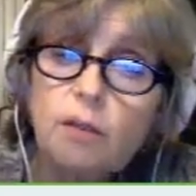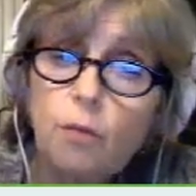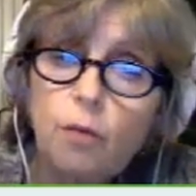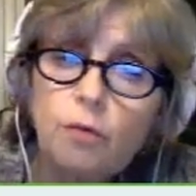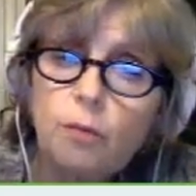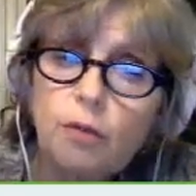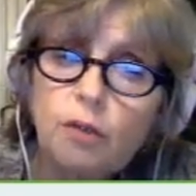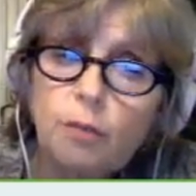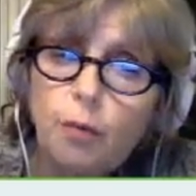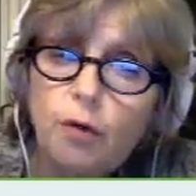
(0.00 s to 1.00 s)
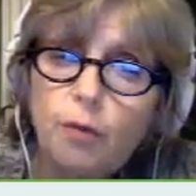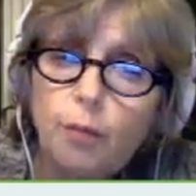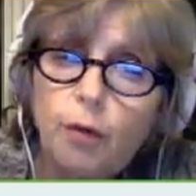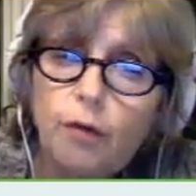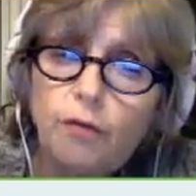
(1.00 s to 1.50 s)
That's the most
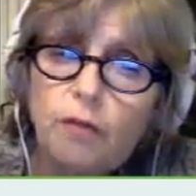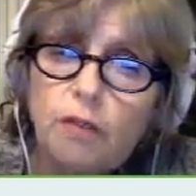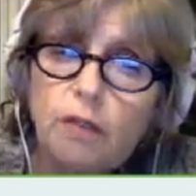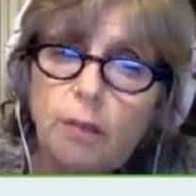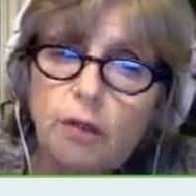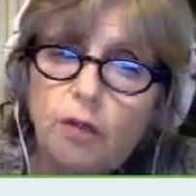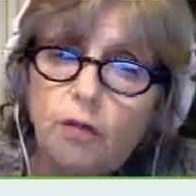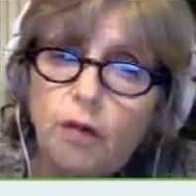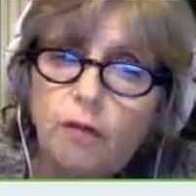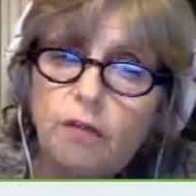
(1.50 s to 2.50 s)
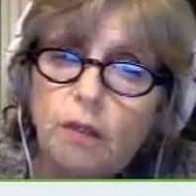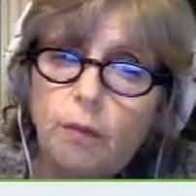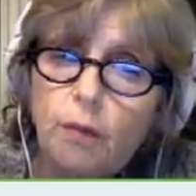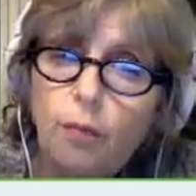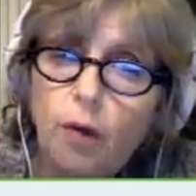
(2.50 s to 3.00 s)
important point for the stomach. So if you have
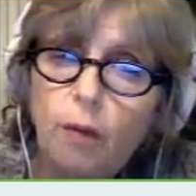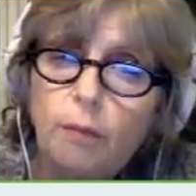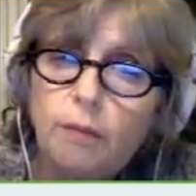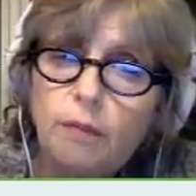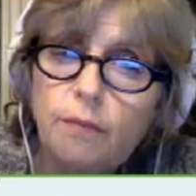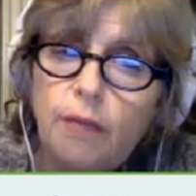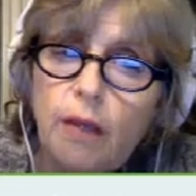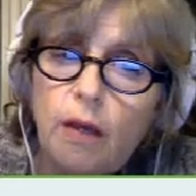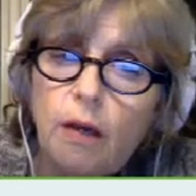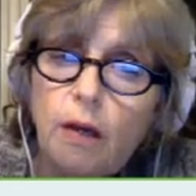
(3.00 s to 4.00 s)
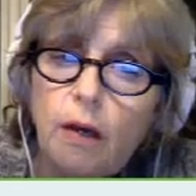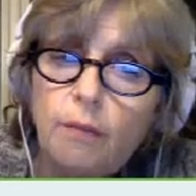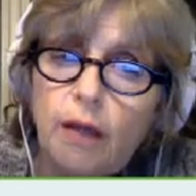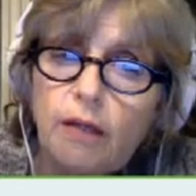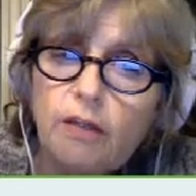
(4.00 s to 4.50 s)
stomach problems,
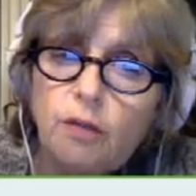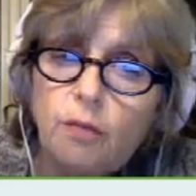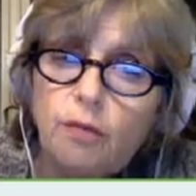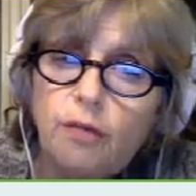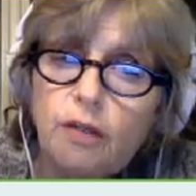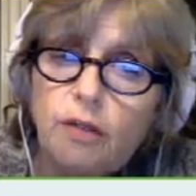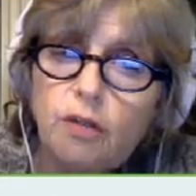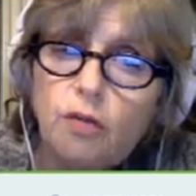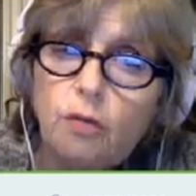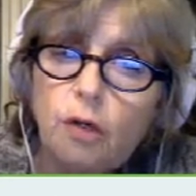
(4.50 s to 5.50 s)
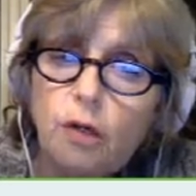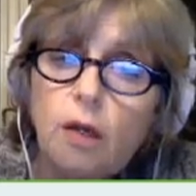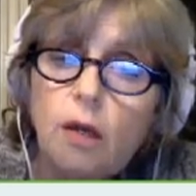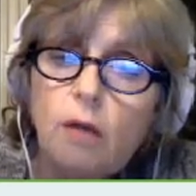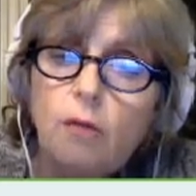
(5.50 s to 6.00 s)
acid reflux and so
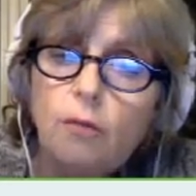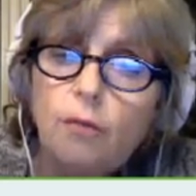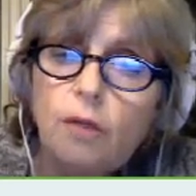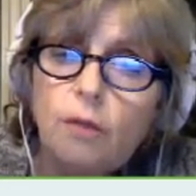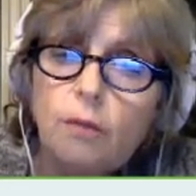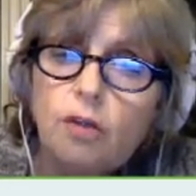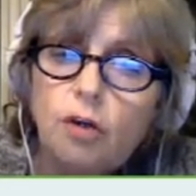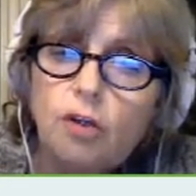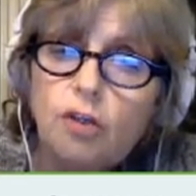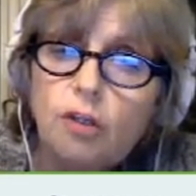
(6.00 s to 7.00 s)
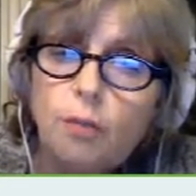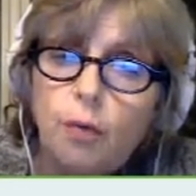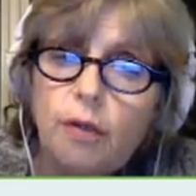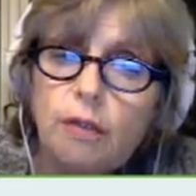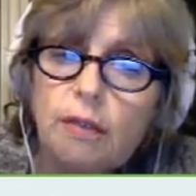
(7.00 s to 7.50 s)
on, really massage this
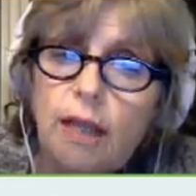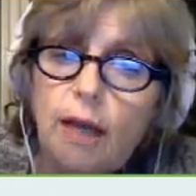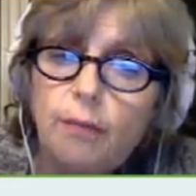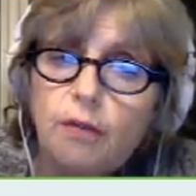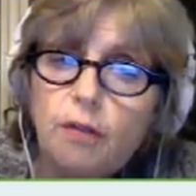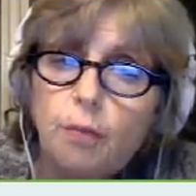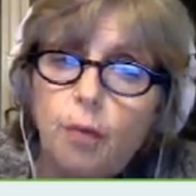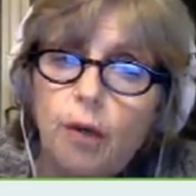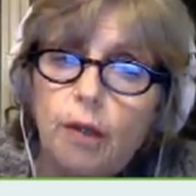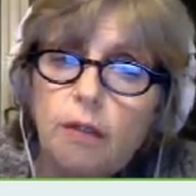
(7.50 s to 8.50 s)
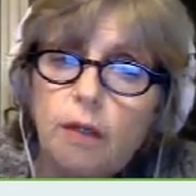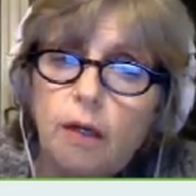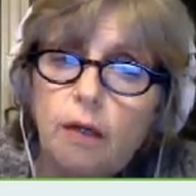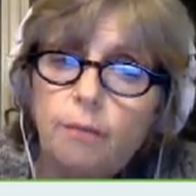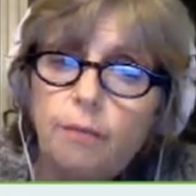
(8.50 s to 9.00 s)
point, slap this point,
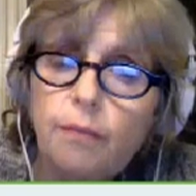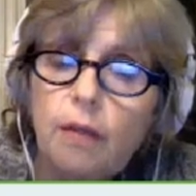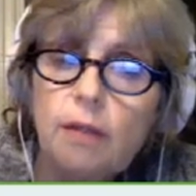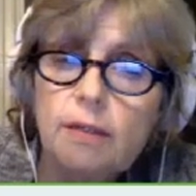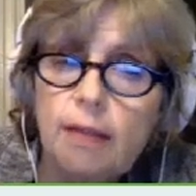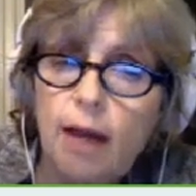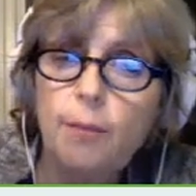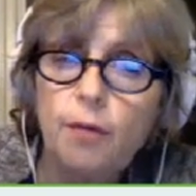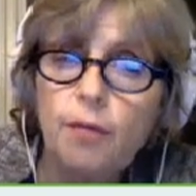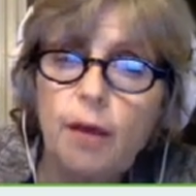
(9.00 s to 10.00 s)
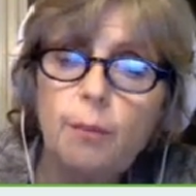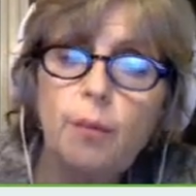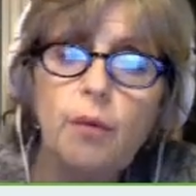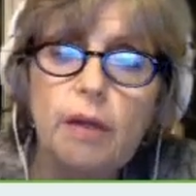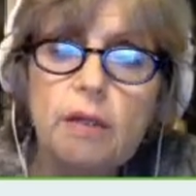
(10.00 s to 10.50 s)
tap on
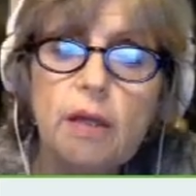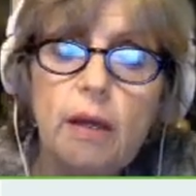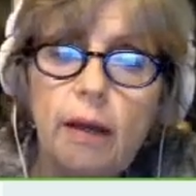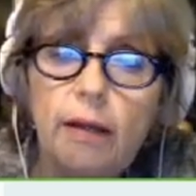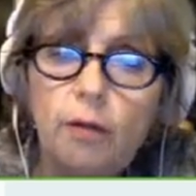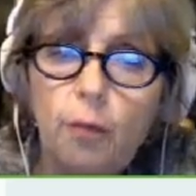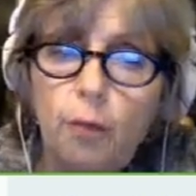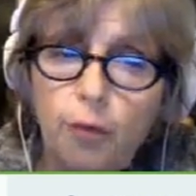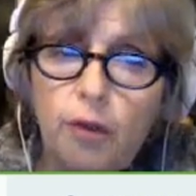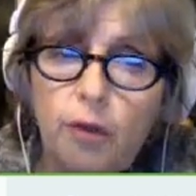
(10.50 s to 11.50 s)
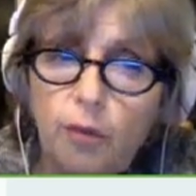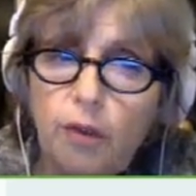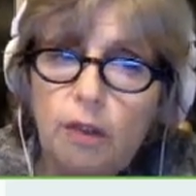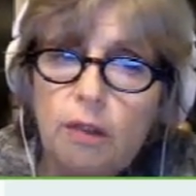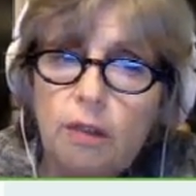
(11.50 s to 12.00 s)
that point, and it will really